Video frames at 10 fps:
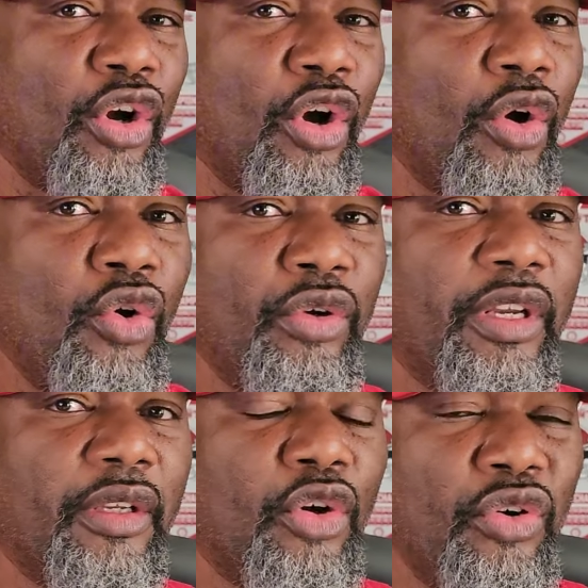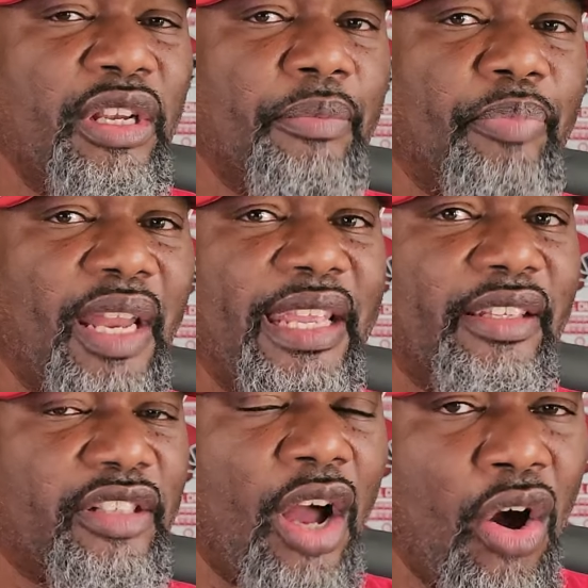who the who the play
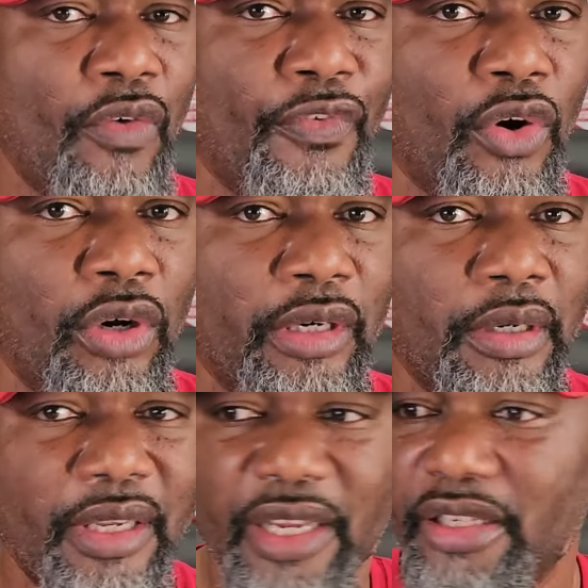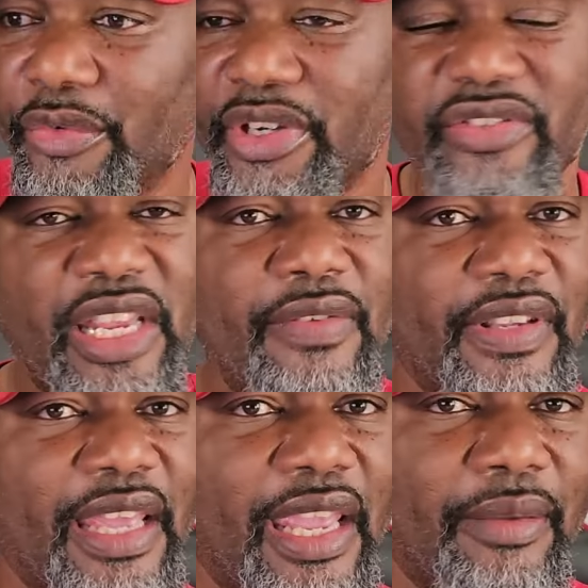is called for in the
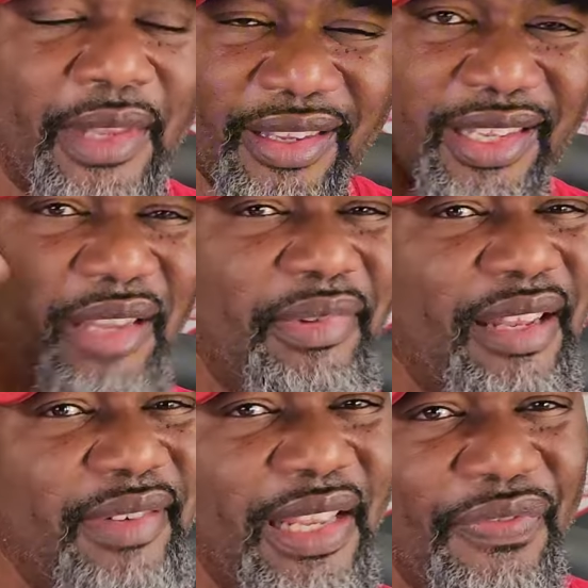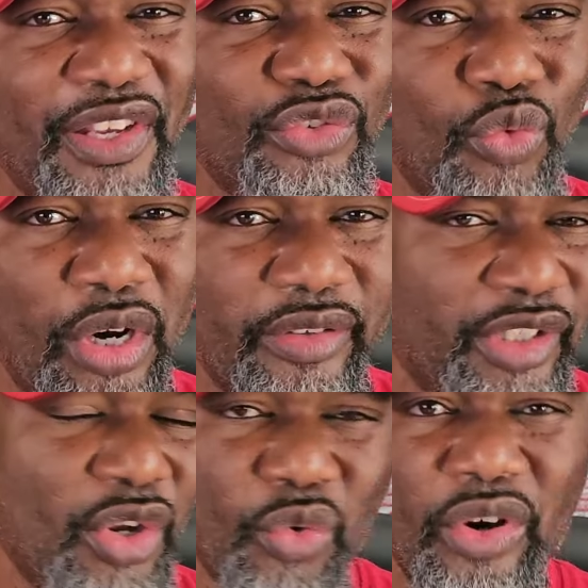receiving game. Keep that defense
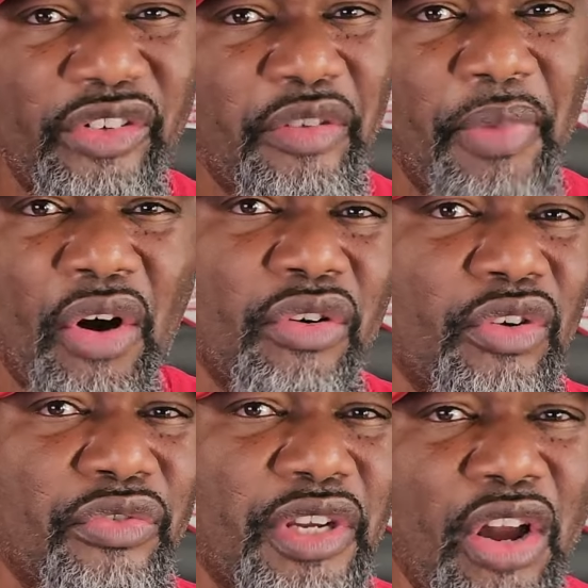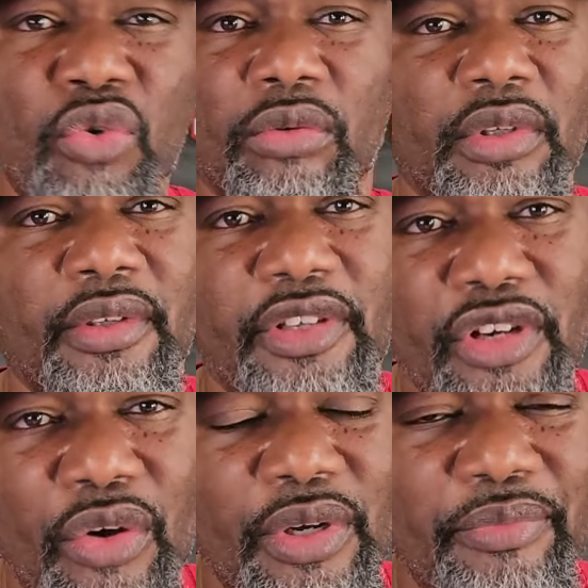wondering where's the ball going to go.
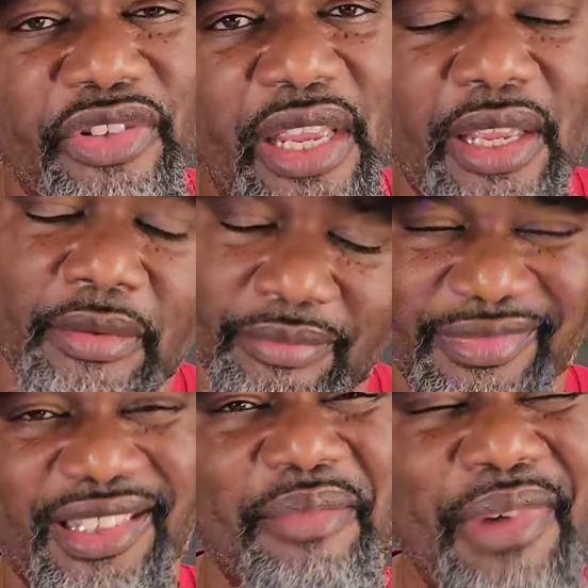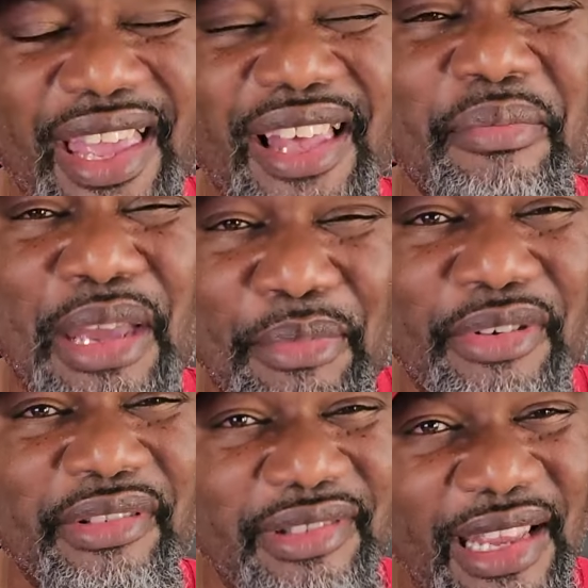You know what I'm saying? Can my Alabama
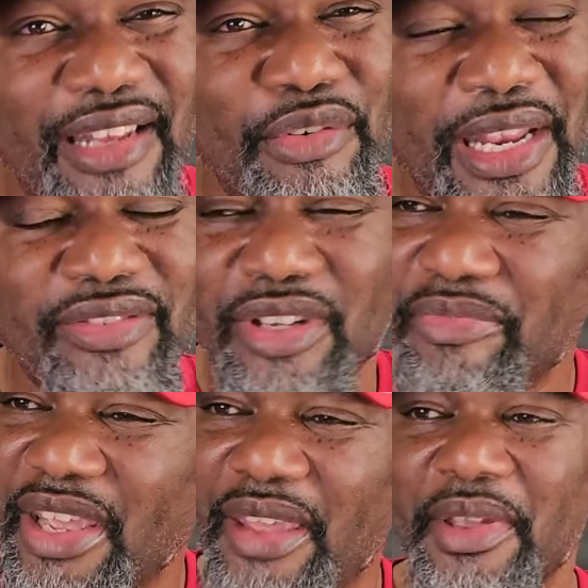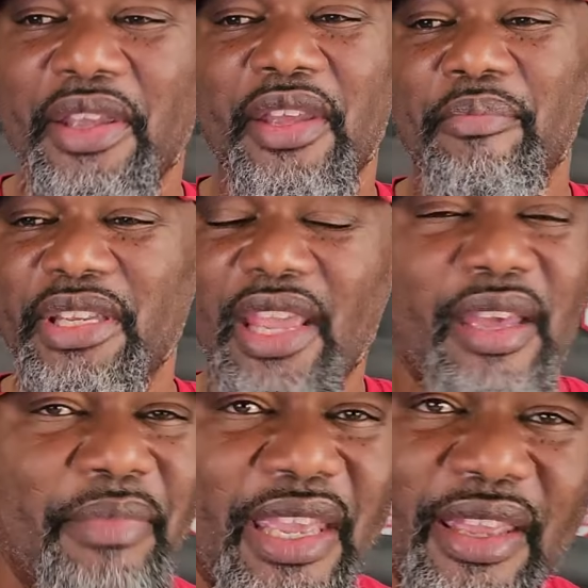Crimson Tide do that sometime? But
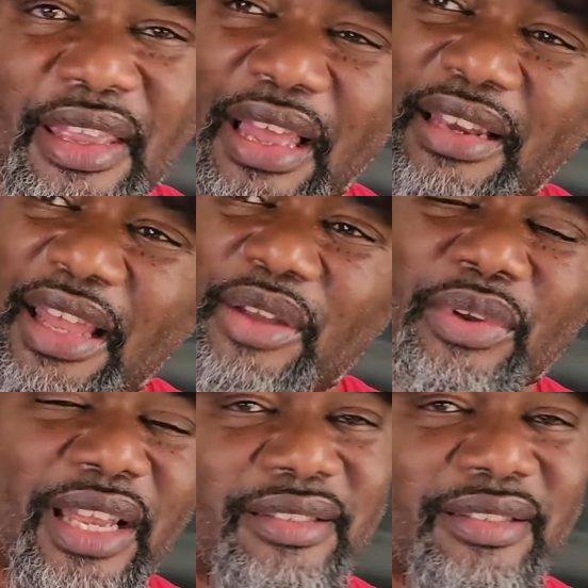yeah, man, I like what I